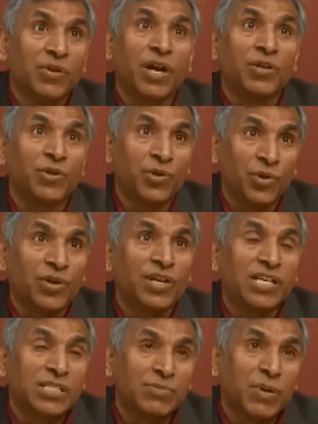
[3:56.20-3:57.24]
get to know your
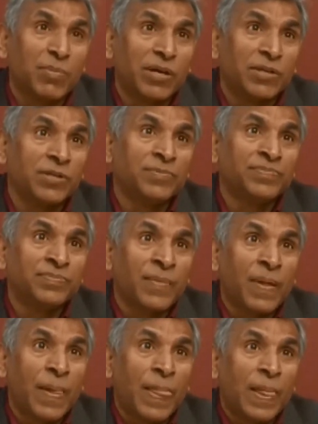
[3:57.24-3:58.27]
customer better.
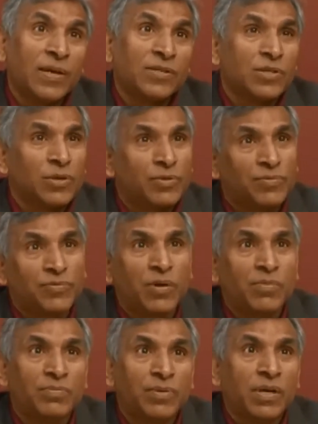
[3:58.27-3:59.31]
So
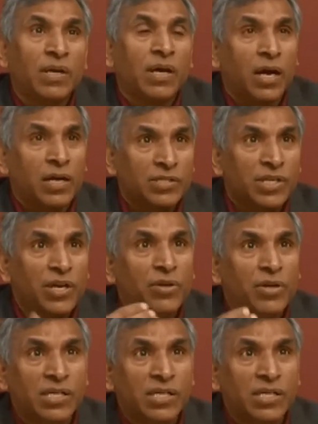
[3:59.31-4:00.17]
from understanding